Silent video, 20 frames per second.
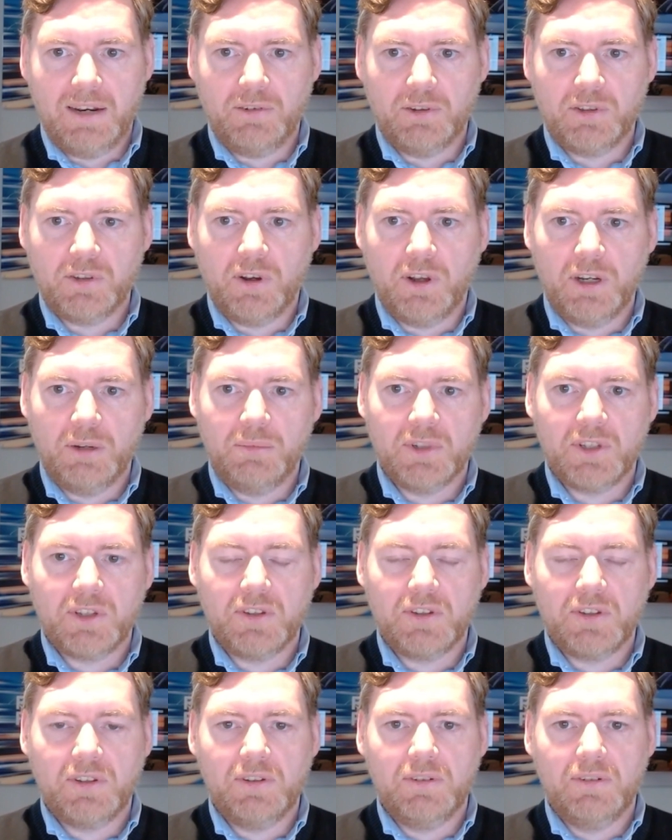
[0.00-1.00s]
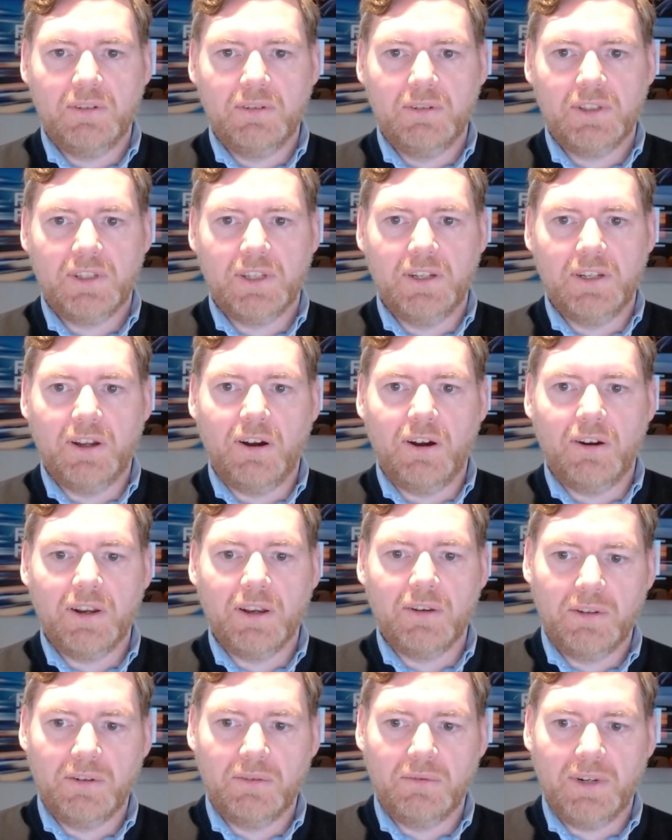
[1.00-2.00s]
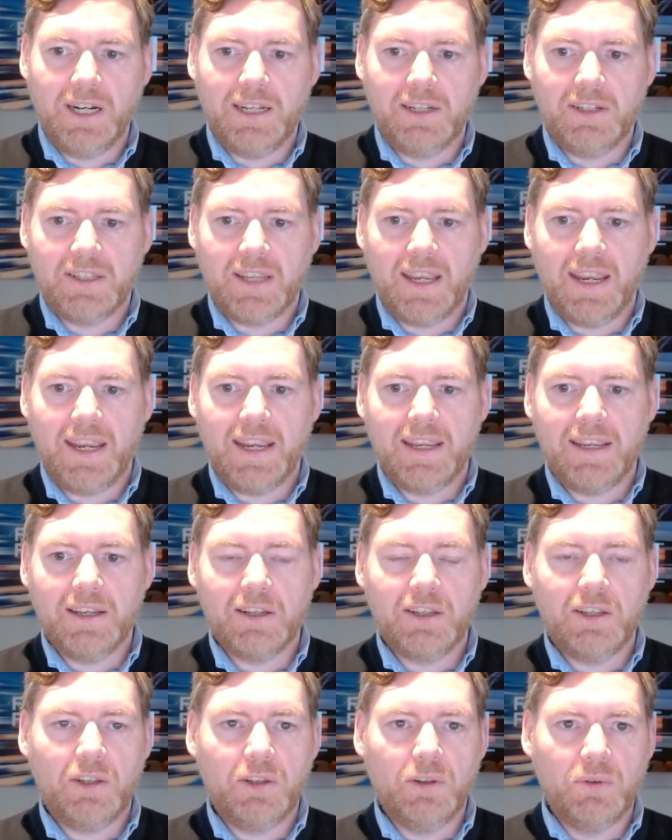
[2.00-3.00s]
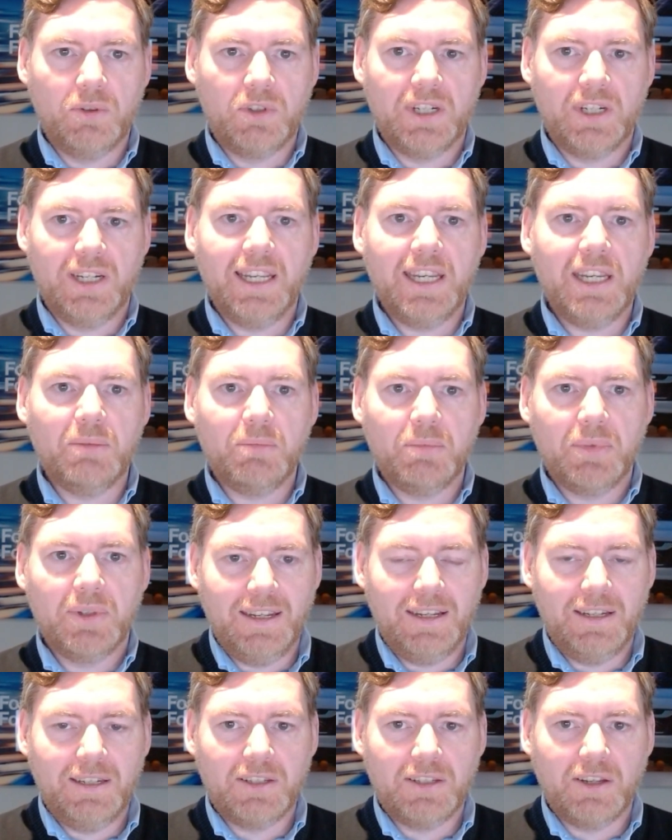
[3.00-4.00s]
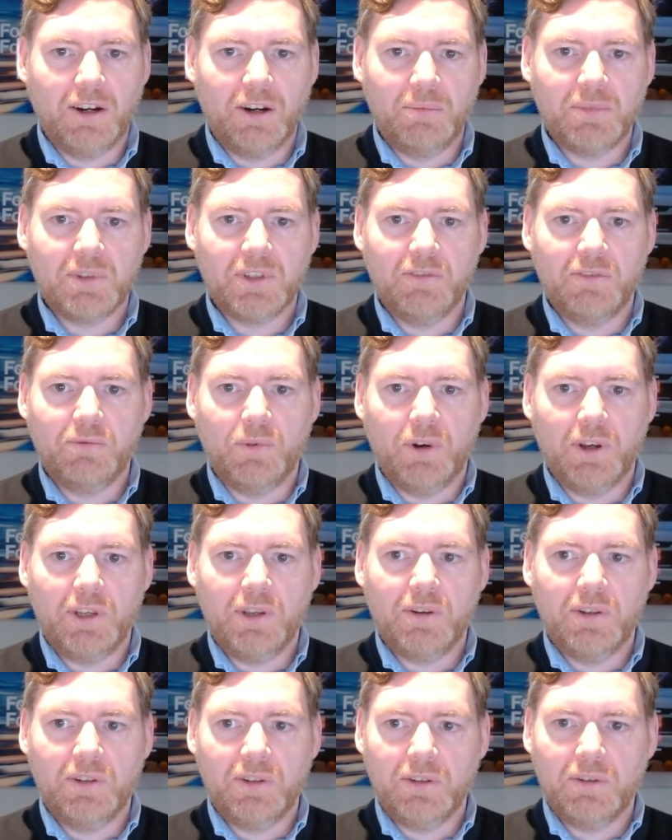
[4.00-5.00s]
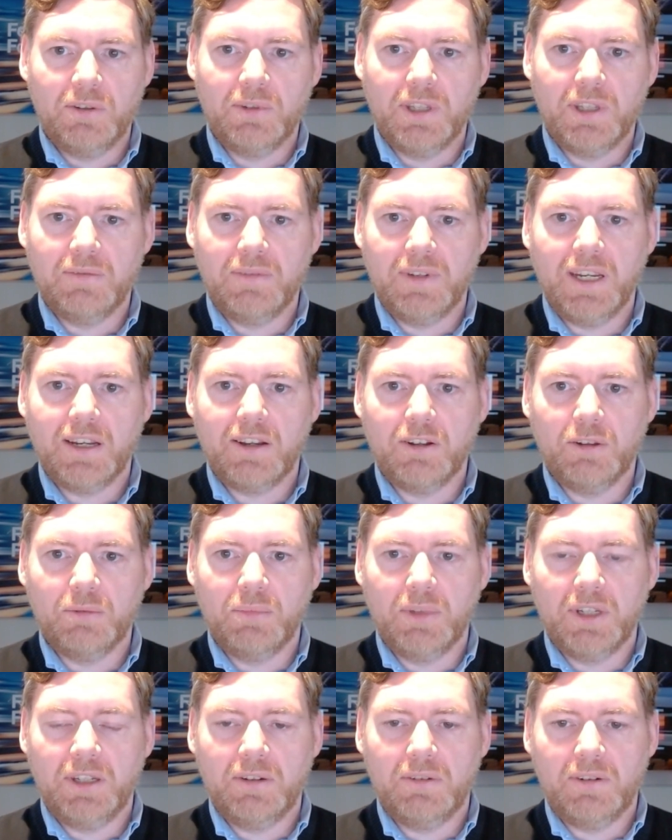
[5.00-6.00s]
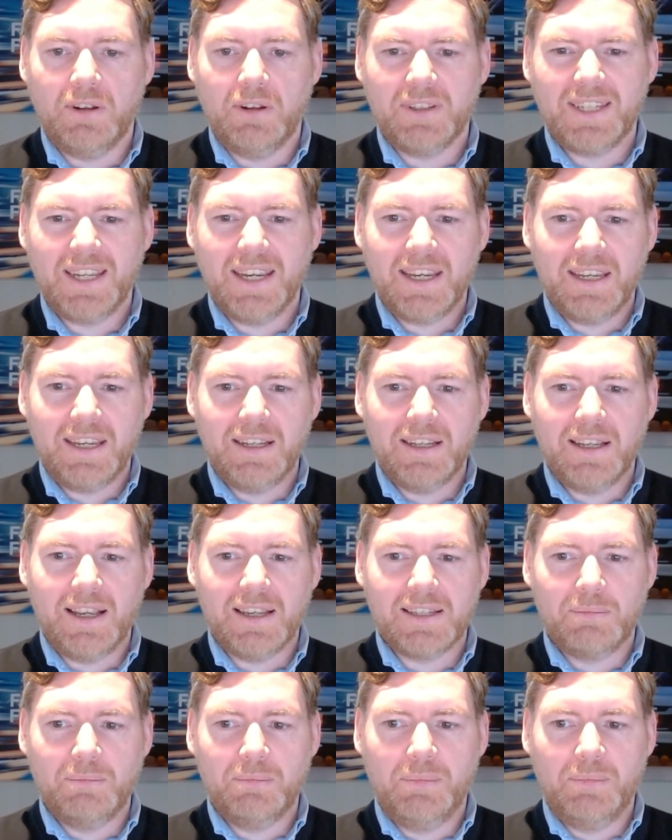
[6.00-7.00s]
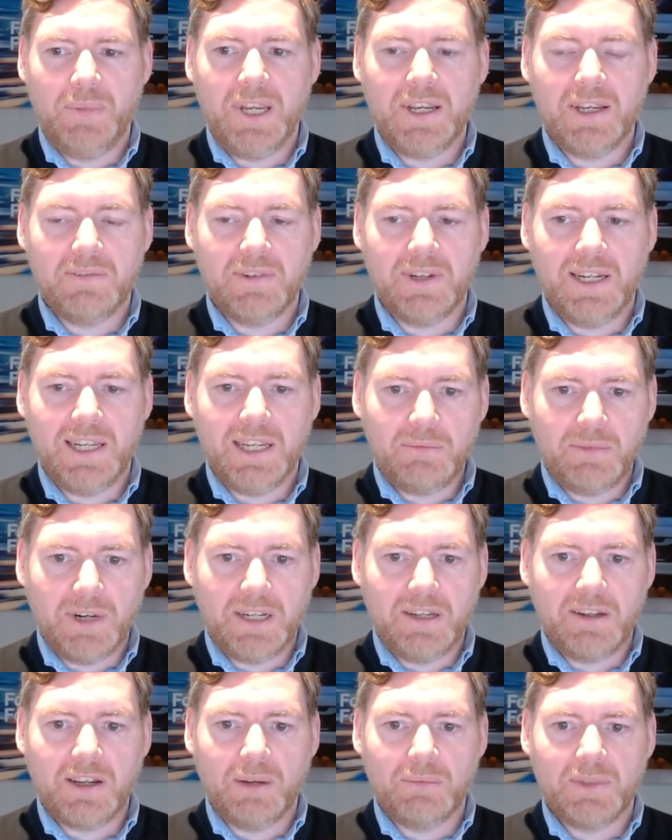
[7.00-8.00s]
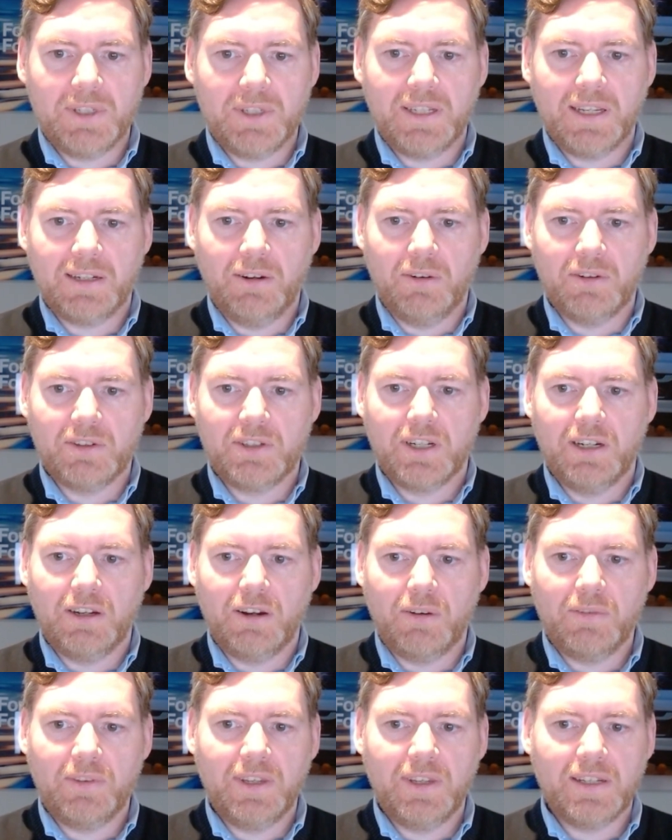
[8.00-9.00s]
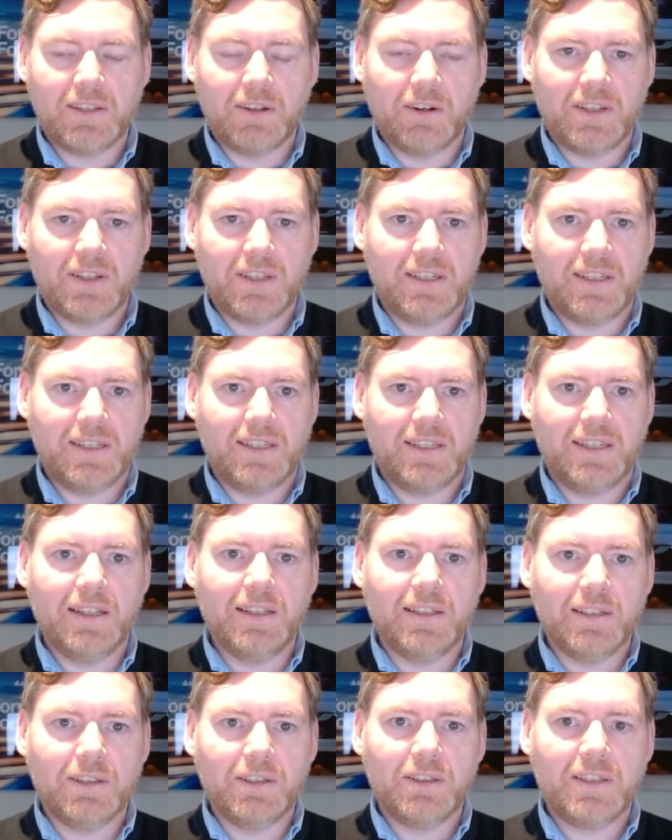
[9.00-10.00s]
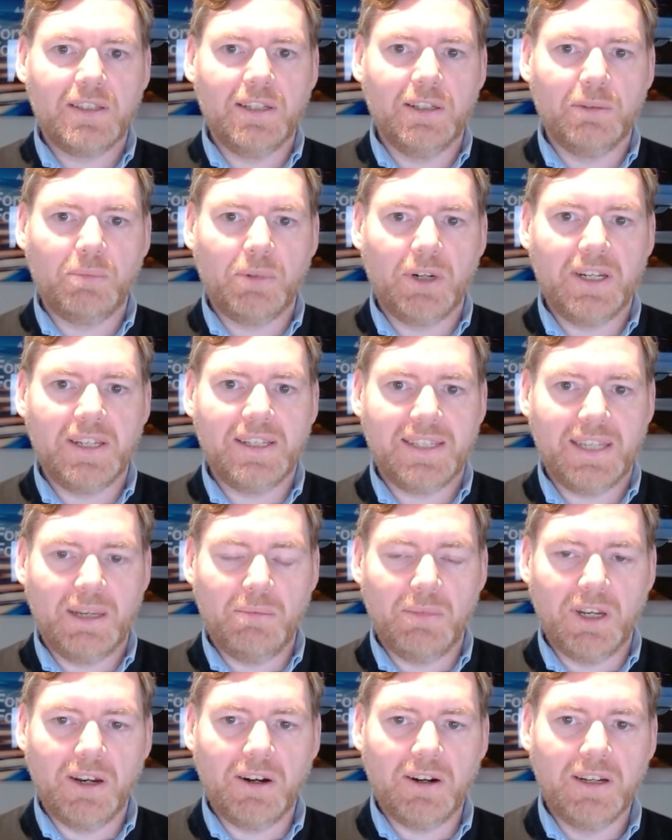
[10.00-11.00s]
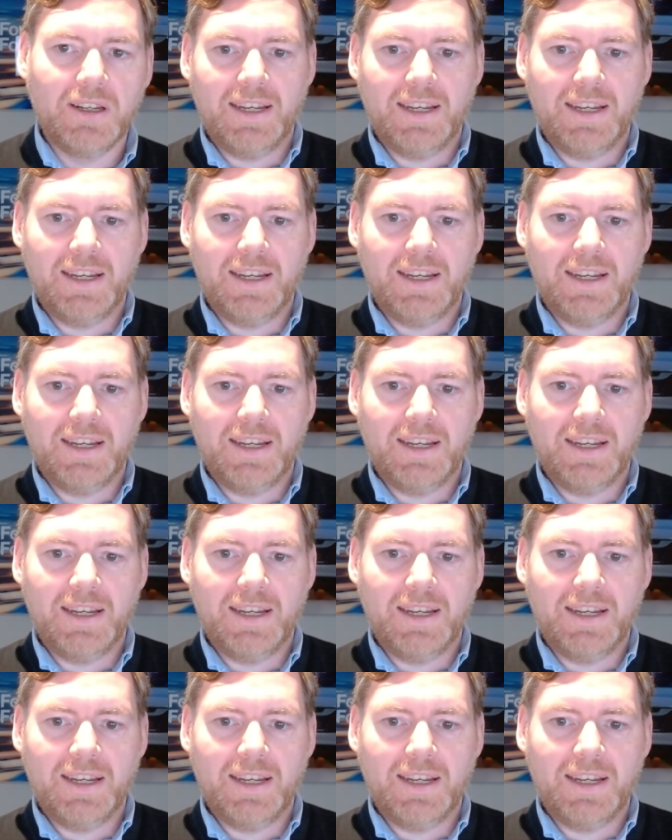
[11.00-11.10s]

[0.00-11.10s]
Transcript: of autonomous scenario, you're really taking a huge leap in terms of what you can do with a vehicle, but you're not taking it as big of a leap when you come to technology. A lot of things are still pretty similar.